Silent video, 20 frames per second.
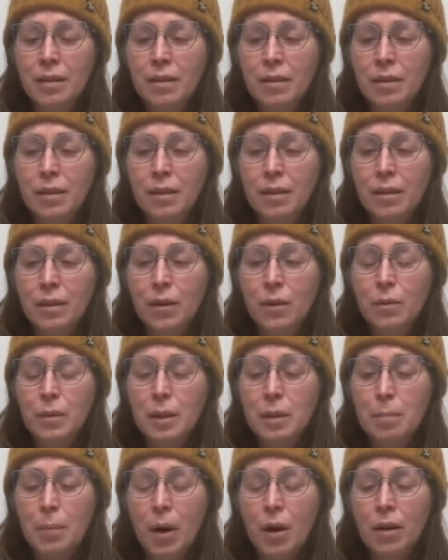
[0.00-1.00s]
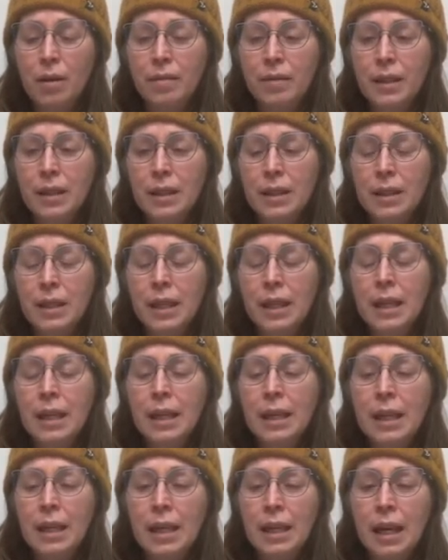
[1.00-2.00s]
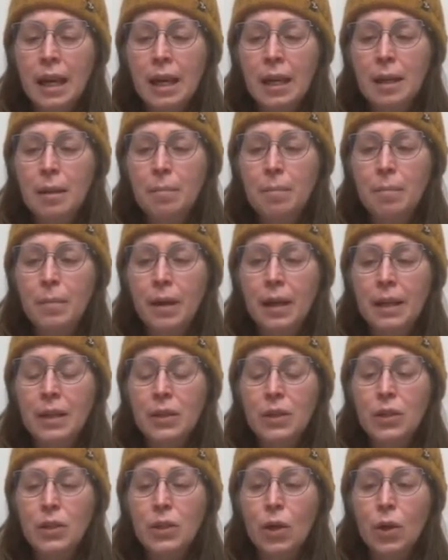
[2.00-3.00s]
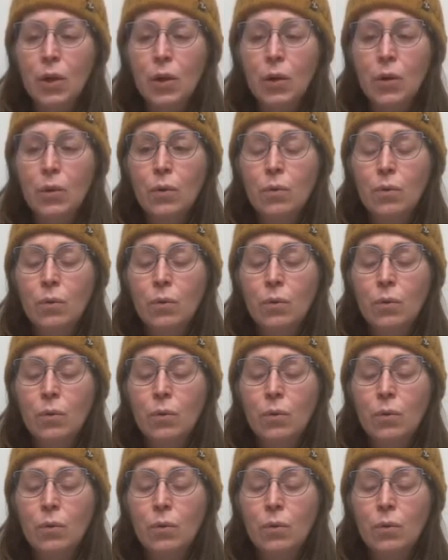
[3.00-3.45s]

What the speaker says: the lowest part of it. And so